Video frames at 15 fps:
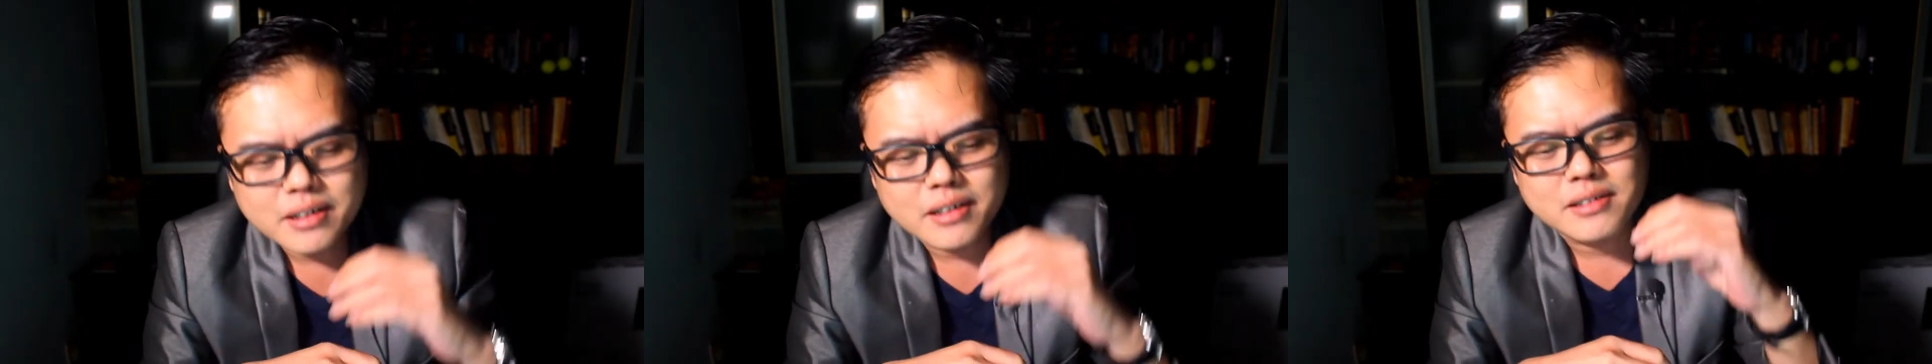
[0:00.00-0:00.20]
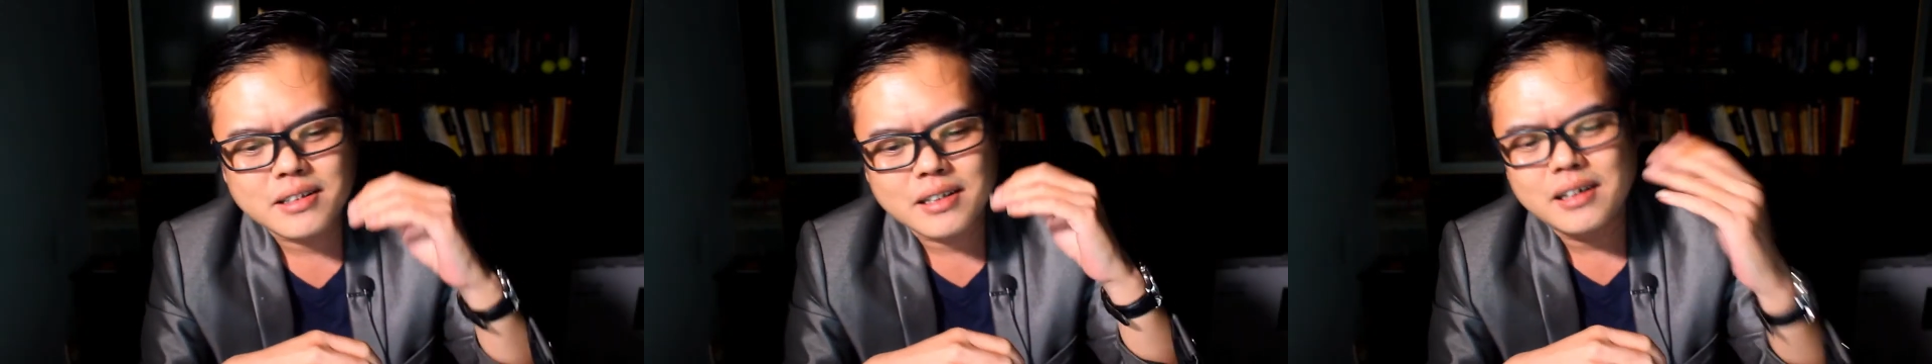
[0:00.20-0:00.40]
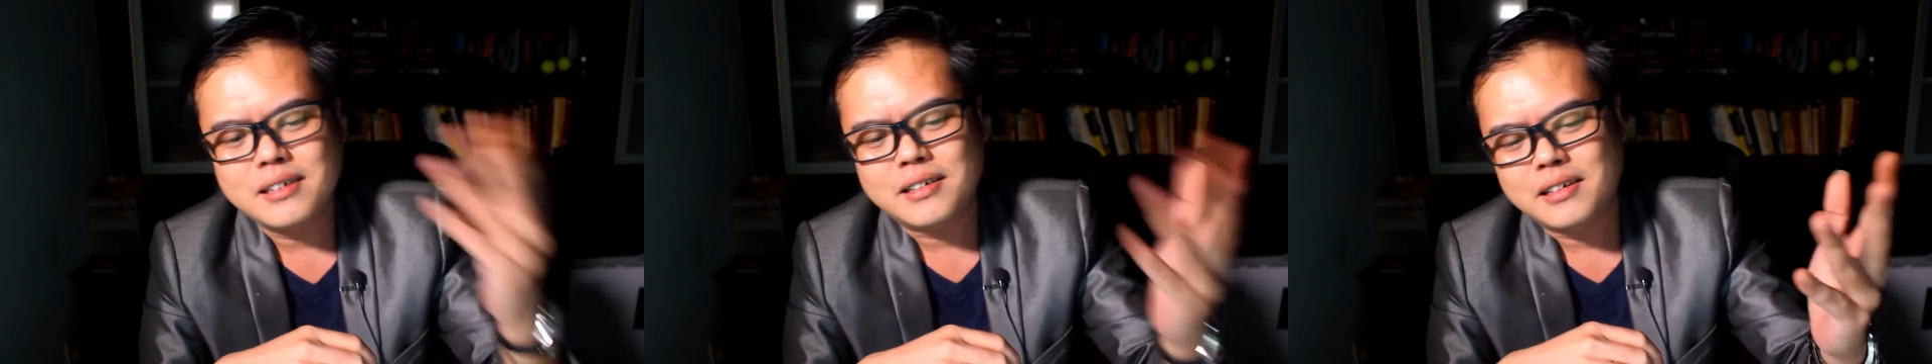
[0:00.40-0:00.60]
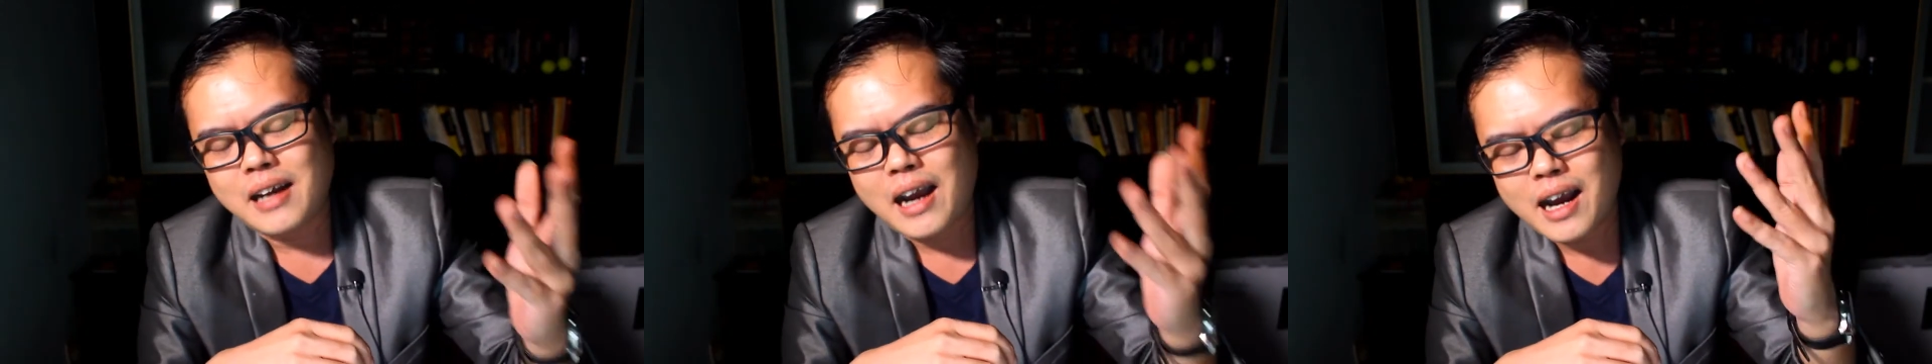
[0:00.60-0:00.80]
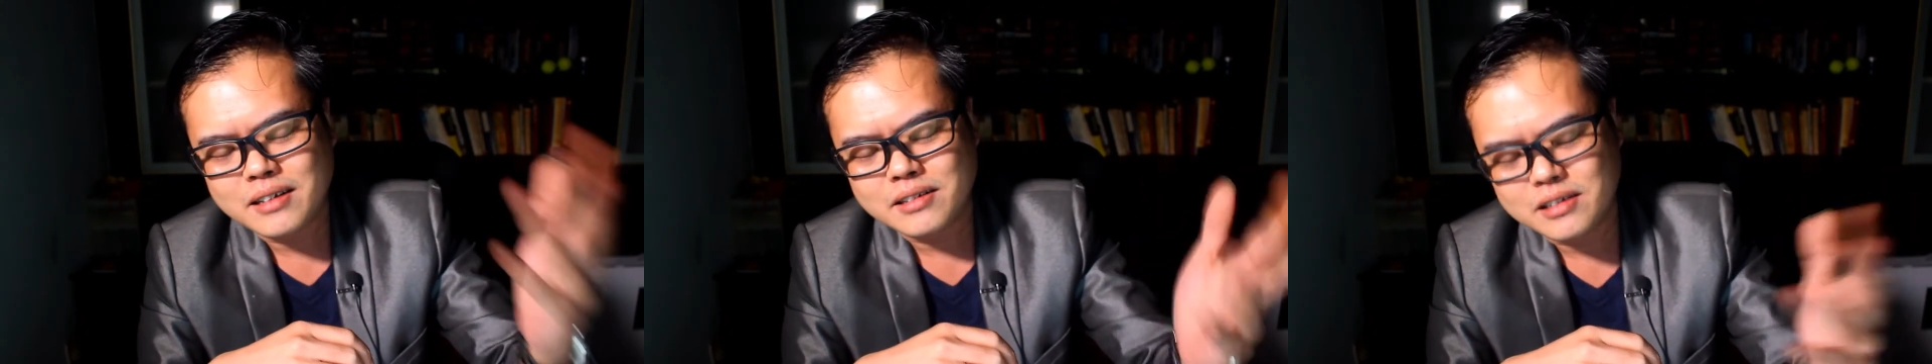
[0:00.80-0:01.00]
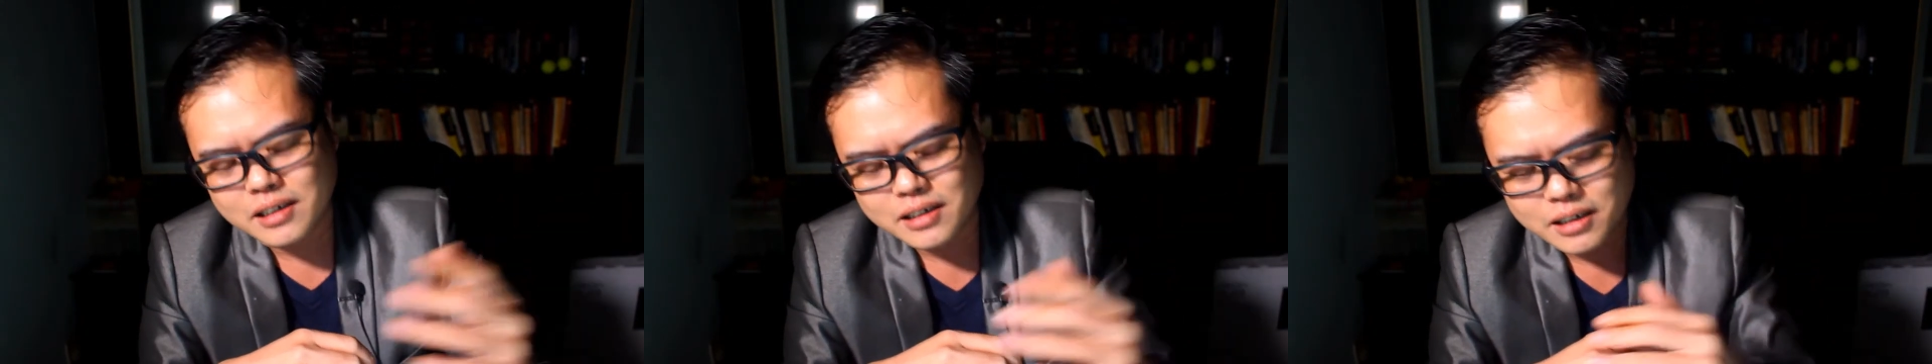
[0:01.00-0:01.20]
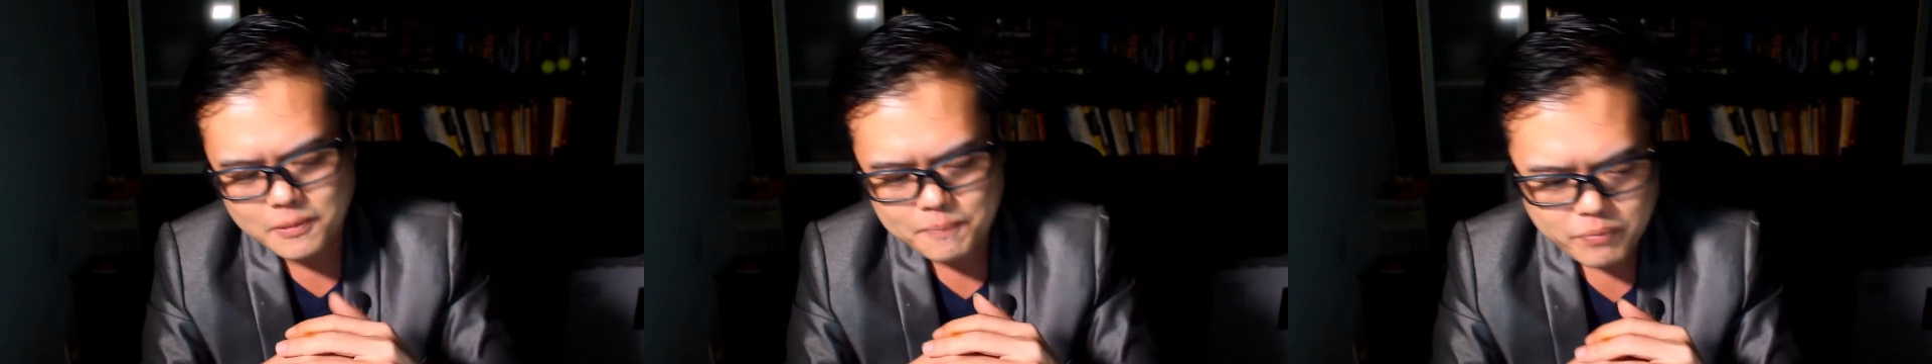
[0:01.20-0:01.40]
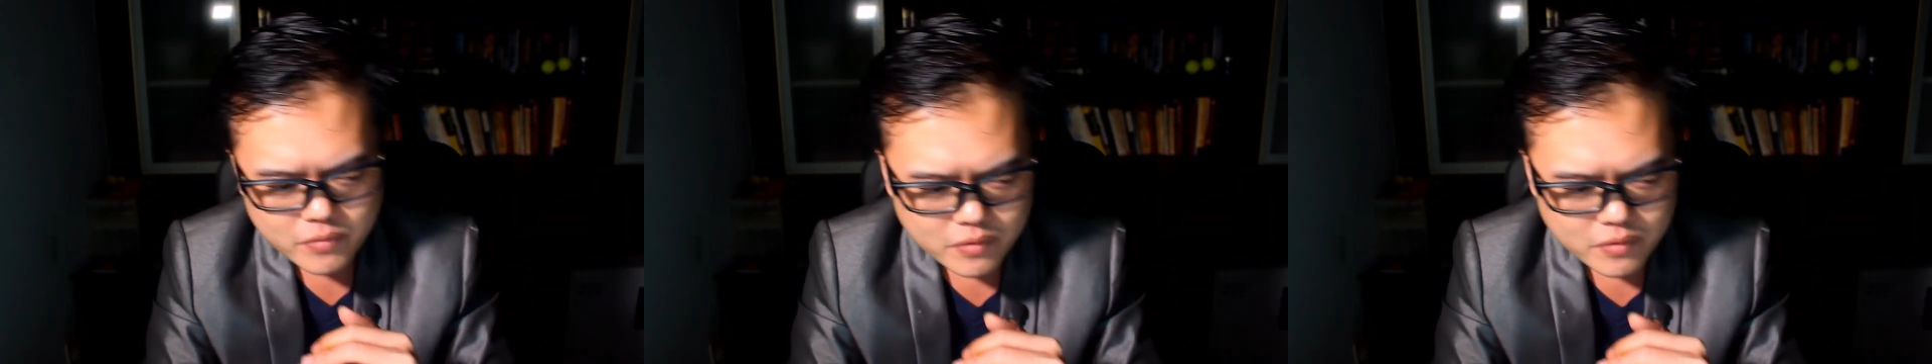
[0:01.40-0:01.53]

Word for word: the third hunter